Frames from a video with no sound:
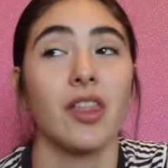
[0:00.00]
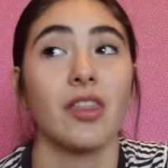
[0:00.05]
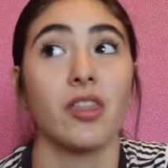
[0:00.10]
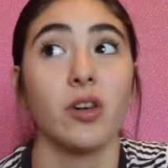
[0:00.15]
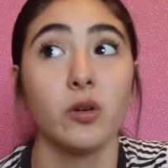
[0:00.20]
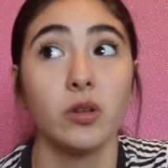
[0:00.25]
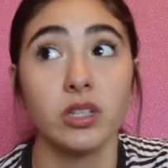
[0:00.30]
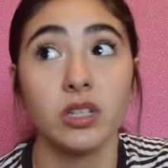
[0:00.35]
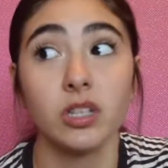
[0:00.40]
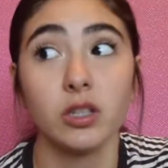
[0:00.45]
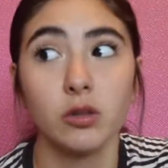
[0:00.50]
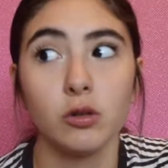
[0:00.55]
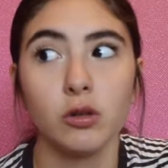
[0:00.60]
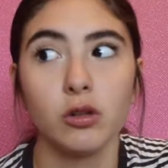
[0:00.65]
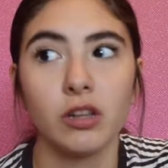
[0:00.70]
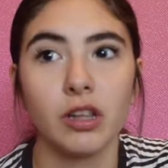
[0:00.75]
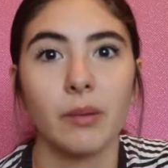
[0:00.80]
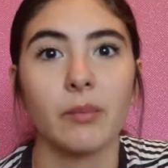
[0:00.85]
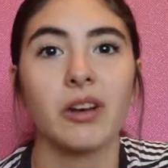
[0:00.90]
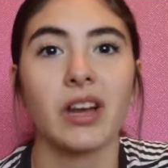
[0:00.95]
There was a
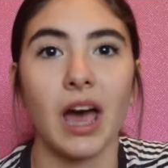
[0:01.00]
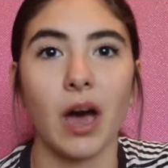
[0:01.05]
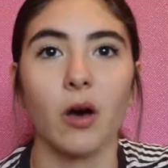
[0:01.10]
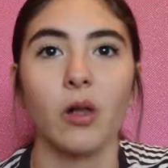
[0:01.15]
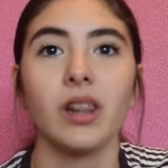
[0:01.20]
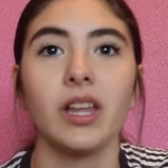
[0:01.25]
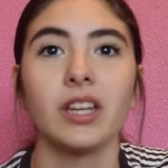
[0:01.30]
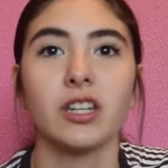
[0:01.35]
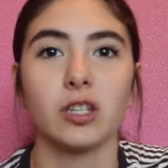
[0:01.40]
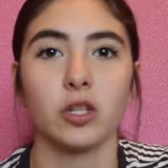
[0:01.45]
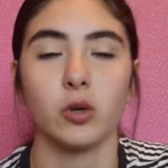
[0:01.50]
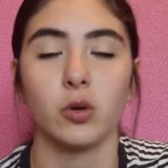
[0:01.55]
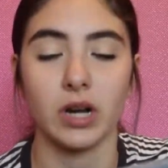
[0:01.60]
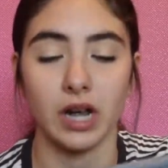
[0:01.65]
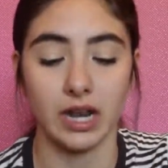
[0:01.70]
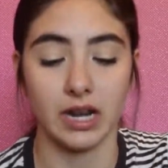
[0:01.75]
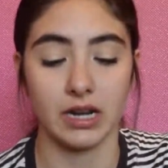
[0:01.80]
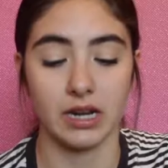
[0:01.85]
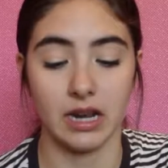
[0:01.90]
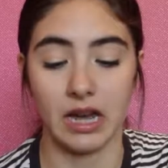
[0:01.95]
Lululemon outlet too and
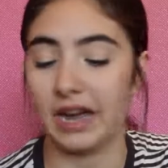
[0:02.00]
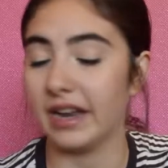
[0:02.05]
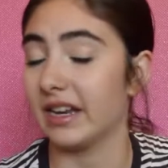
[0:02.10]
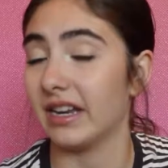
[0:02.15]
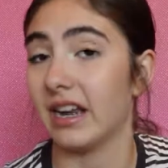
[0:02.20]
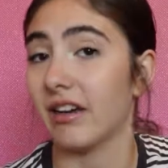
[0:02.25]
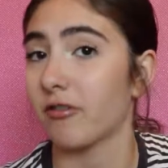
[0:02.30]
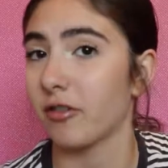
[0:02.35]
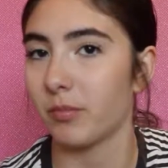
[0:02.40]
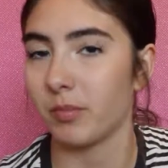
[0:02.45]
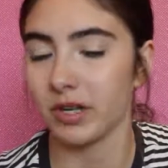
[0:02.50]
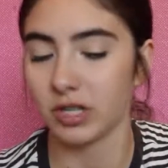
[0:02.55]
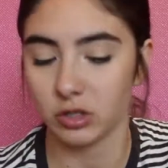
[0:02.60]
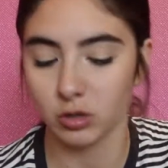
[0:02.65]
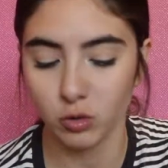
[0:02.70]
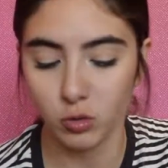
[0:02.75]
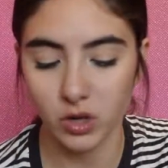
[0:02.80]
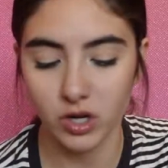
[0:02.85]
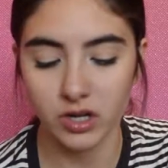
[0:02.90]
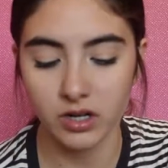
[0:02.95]
I, I'd never been
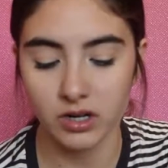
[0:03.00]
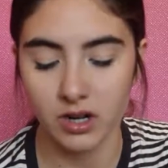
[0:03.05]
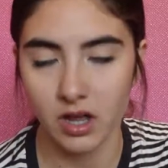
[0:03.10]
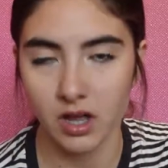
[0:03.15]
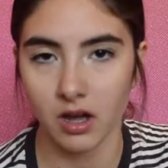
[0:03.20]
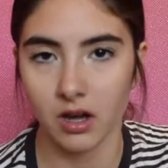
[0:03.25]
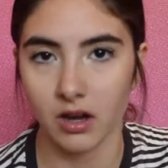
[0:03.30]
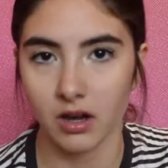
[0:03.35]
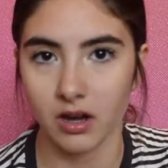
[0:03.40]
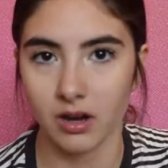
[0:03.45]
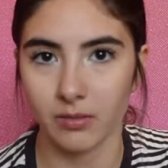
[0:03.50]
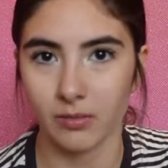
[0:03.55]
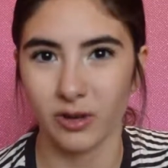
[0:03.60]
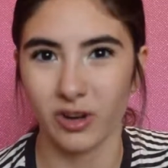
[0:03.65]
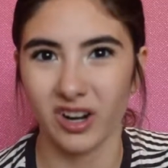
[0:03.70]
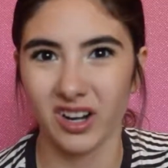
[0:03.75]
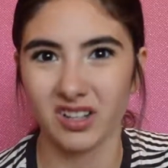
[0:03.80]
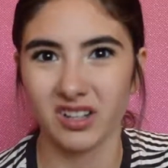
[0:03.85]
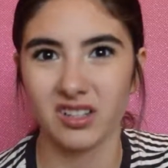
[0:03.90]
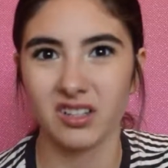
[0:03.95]
to one. Um,
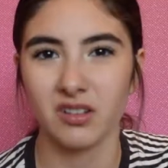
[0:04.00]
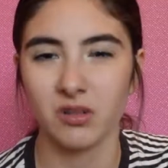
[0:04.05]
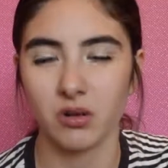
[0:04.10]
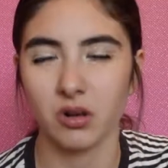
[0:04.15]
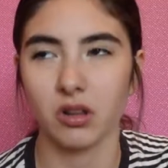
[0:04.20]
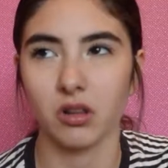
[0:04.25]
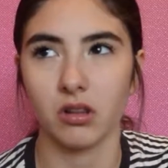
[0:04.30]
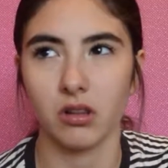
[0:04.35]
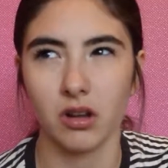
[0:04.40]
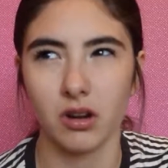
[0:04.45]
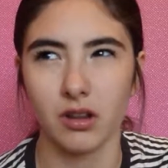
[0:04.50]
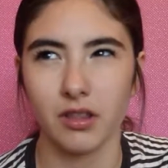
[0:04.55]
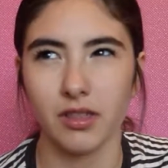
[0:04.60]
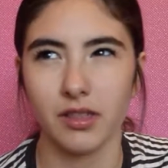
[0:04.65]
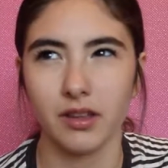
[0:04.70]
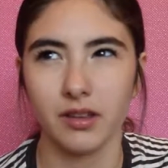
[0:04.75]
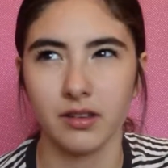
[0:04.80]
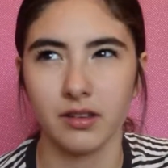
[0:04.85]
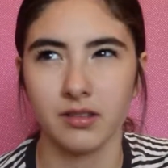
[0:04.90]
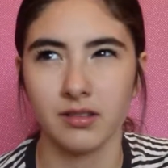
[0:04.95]
granted, there were a lot of
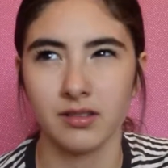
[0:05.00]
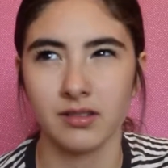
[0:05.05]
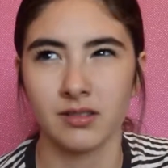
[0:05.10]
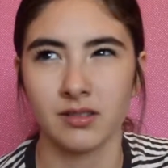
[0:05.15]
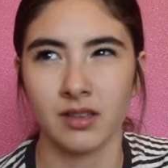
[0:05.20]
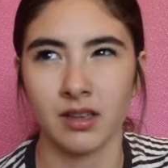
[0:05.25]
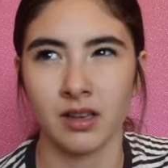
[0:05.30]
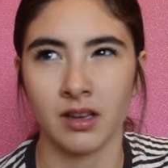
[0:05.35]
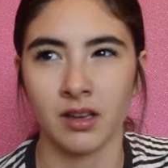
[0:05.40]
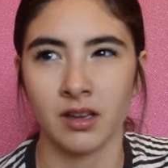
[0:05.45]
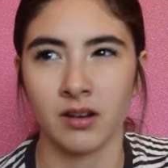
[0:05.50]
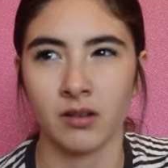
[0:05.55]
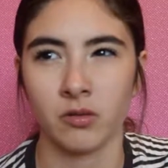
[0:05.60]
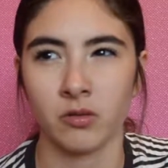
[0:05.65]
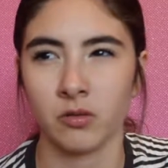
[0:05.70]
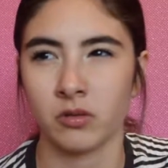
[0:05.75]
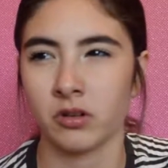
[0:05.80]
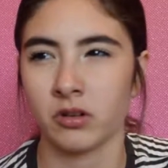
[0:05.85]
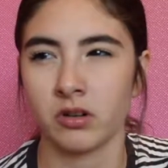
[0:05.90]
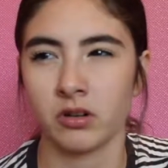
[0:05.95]
things that
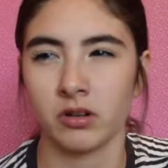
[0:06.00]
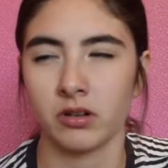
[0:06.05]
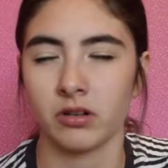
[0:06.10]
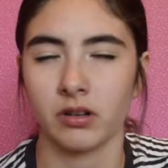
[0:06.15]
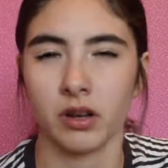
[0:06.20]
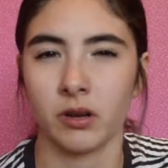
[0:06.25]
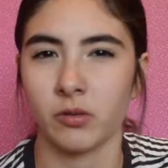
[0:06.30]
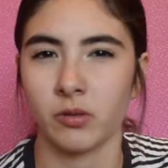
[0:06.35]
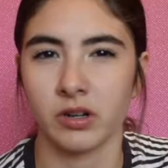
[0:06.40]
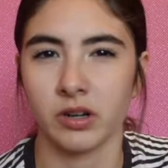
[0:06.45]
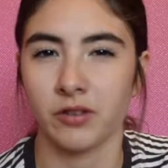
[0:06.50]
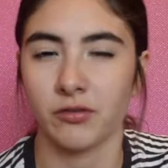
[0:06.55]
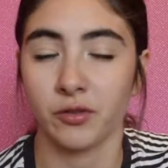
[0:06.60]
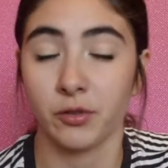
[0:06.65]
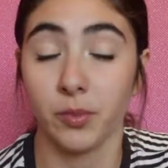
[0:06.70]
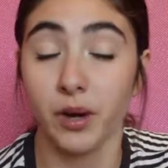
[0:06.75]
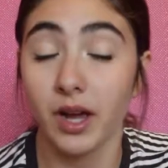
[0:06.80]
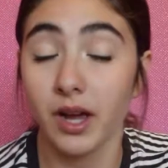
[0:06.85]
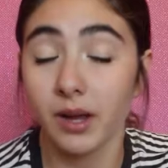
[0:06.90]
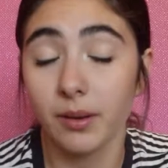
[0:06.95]
were I would never
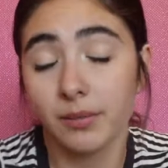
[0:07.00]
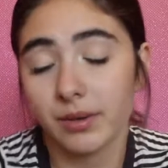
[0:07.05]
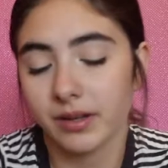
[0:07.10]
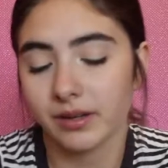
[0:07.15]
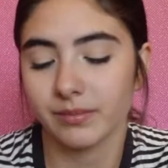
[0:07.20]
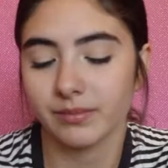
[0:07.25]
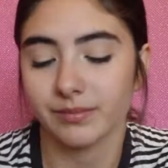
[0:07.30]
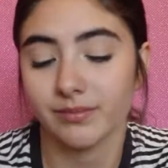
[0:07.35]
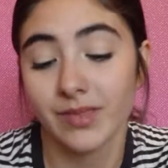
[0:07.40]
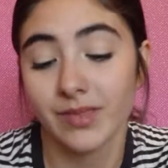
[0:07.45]
buy, but